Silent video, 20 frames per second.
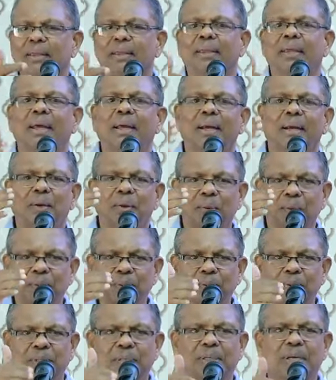They
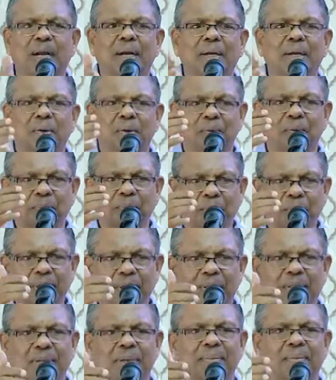do study of
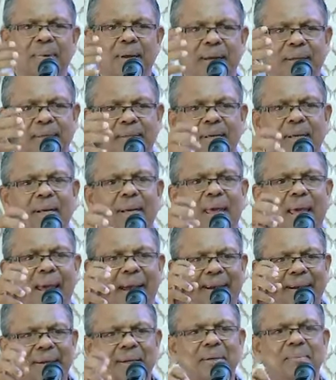Buddhism as an
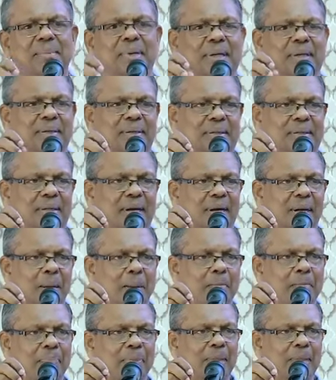academic study.